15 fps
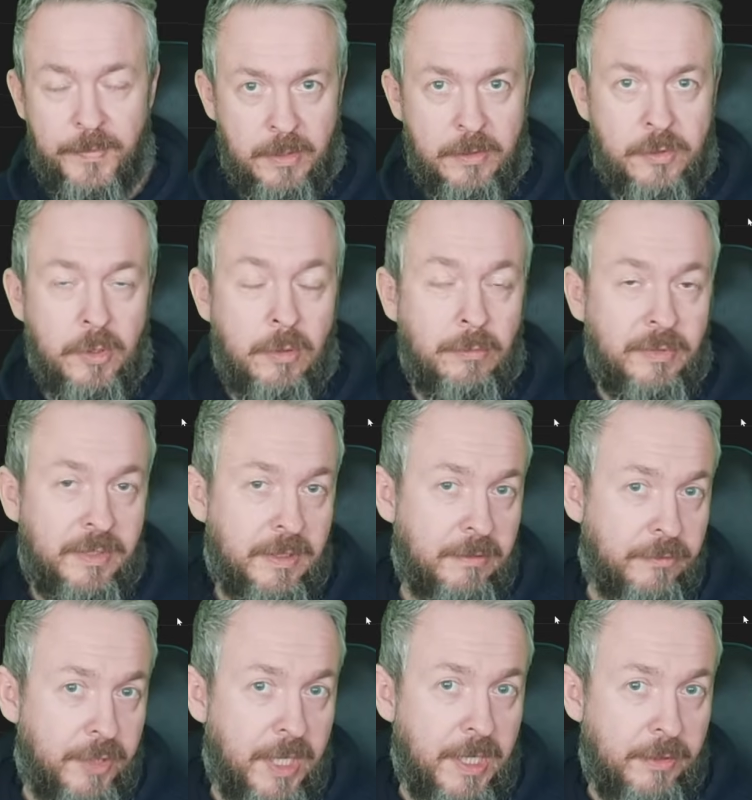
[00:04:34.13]
So the
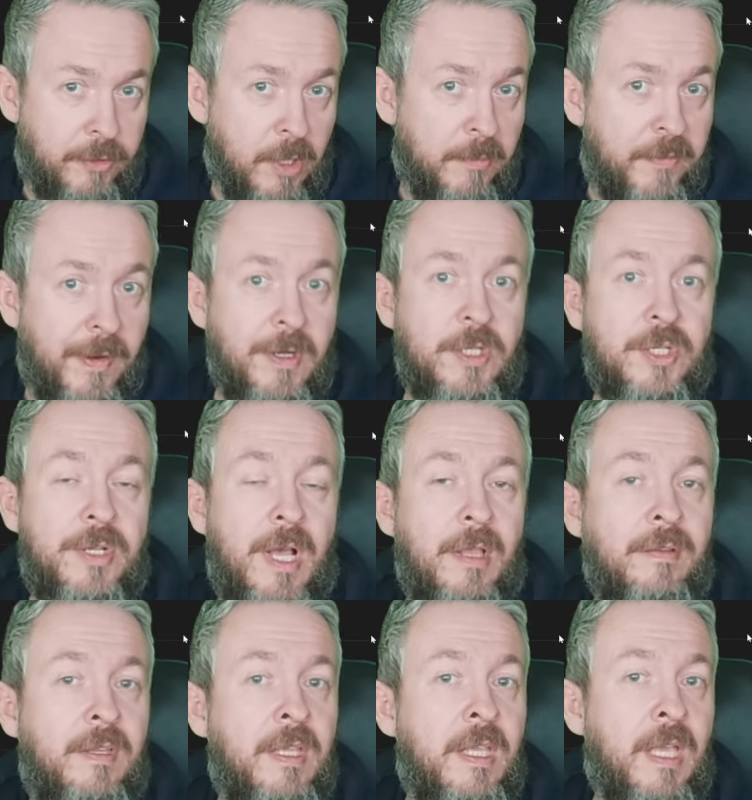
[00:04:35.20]
drag and drop
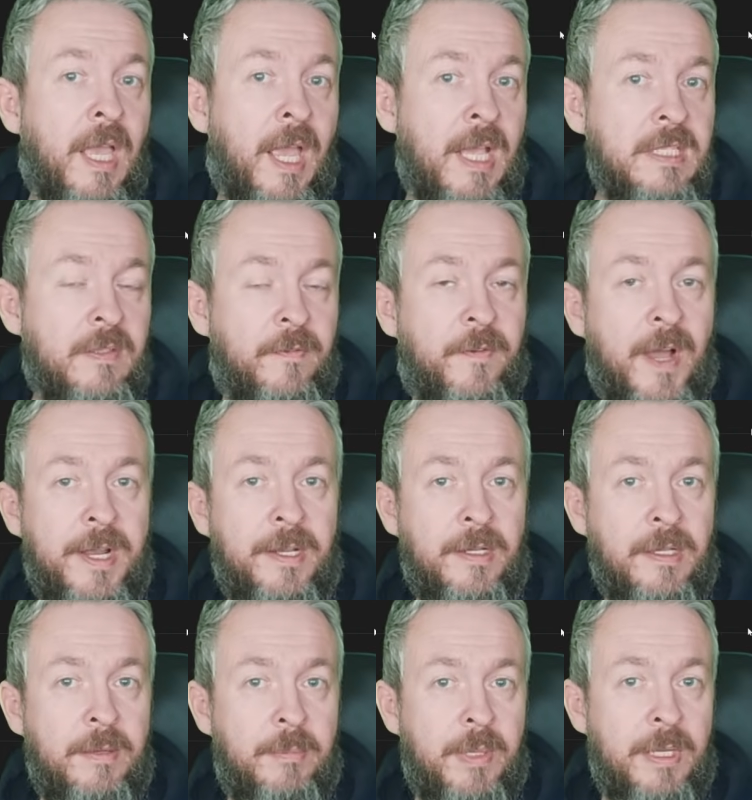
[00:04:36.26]
functionality has
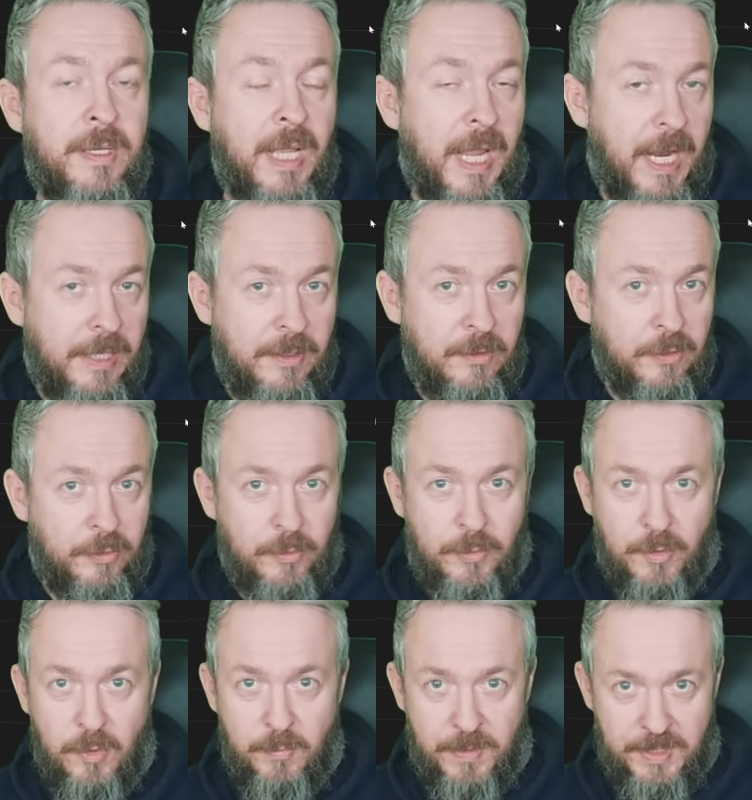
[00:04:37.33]
finally been added to
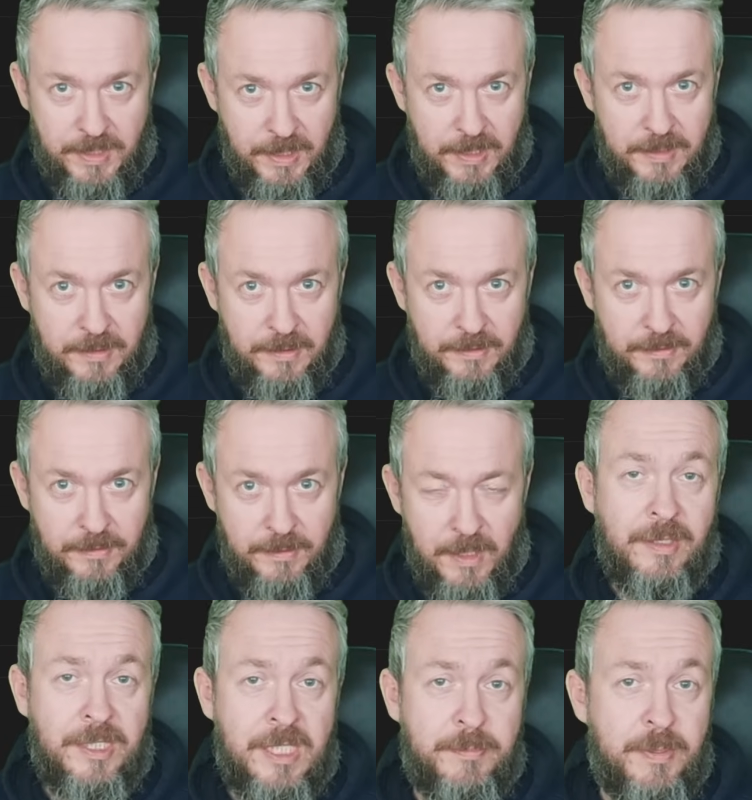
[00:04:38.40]
Home Assistant.
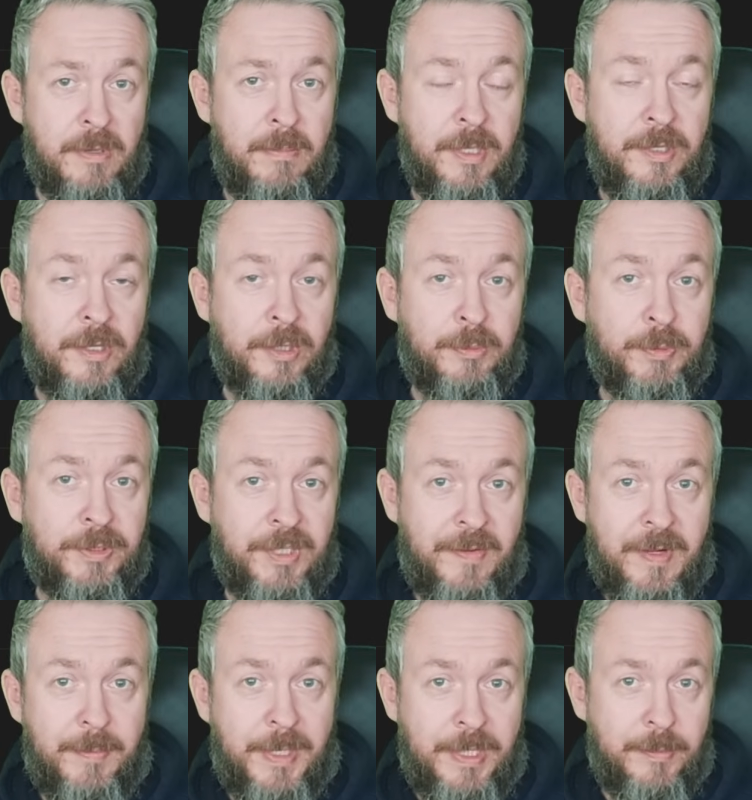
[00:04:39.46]
This is probably not what
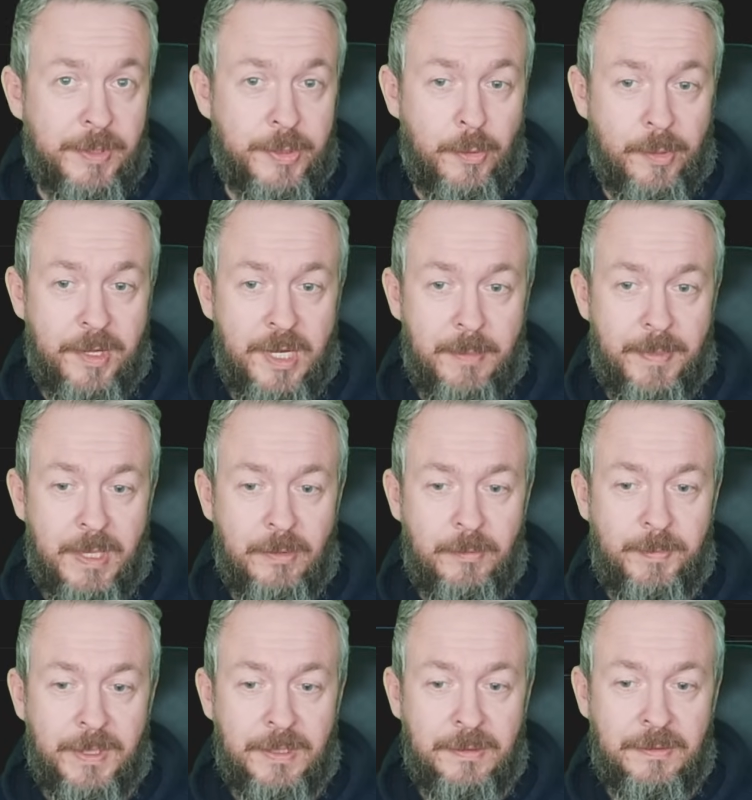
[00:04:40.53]
everybody was talking about,
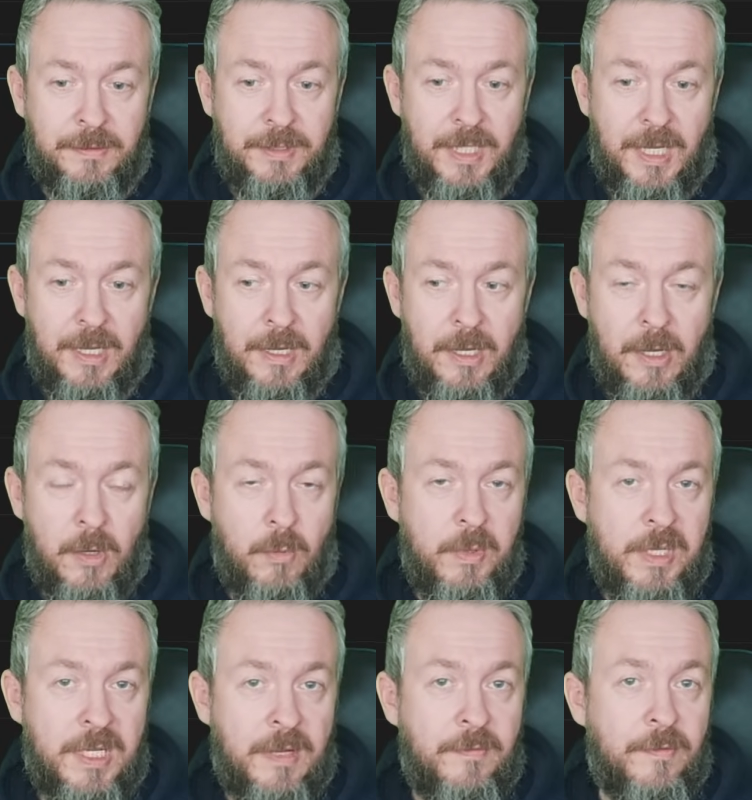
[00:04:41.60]
but yeah, we
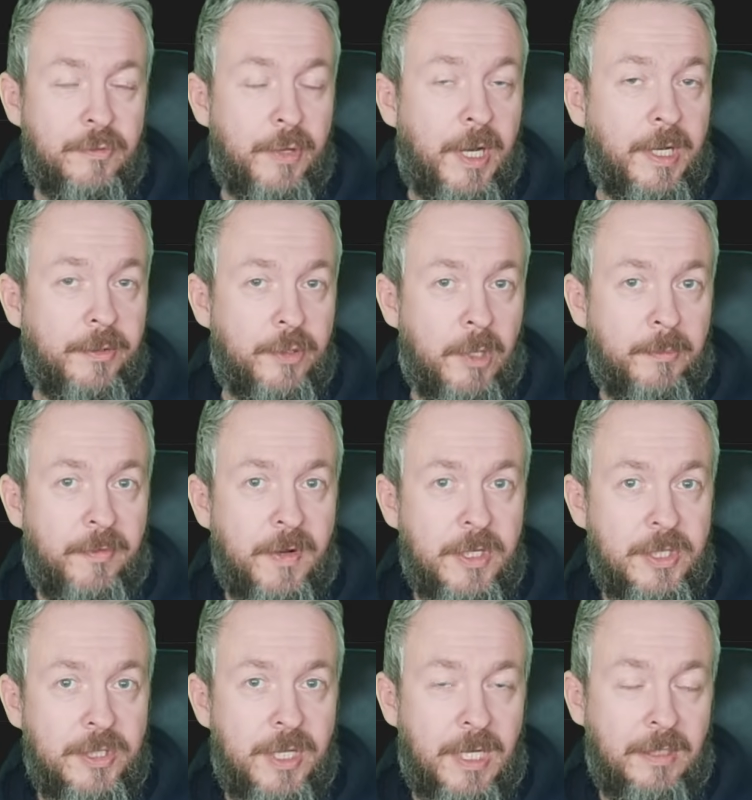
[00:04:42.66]
have drag and drop
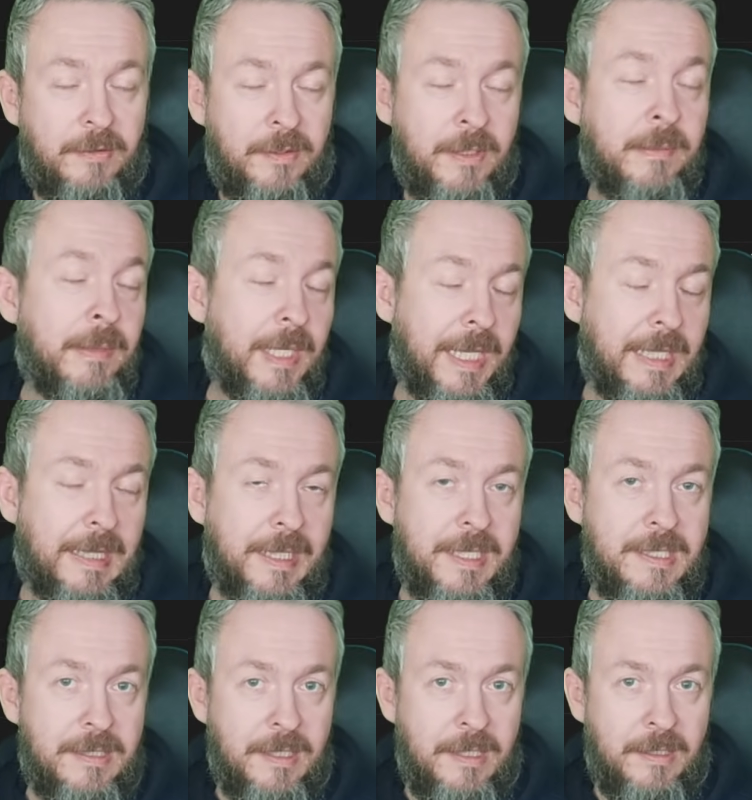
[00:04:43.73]
functionality, at
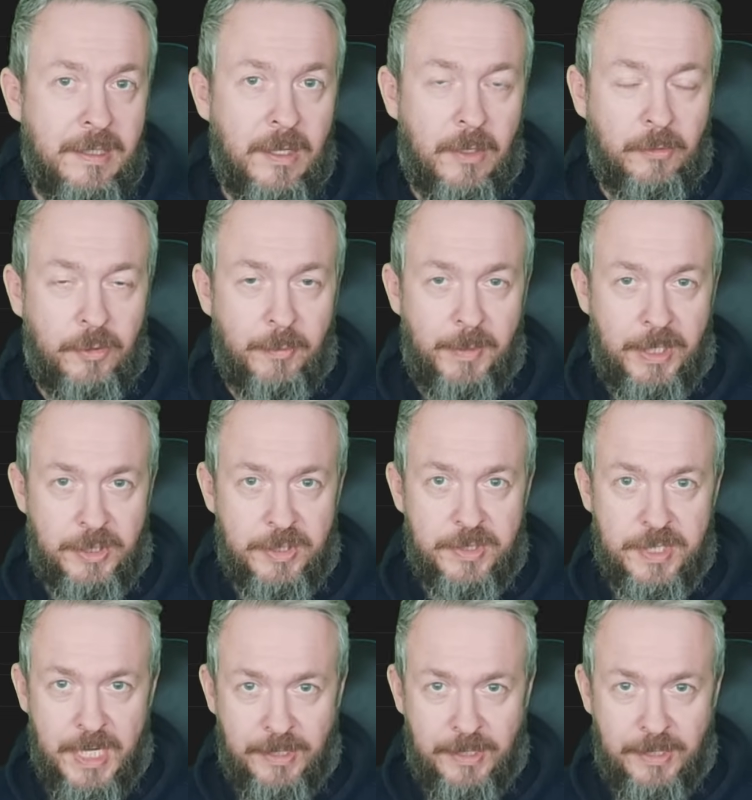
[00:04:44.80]
least in the automations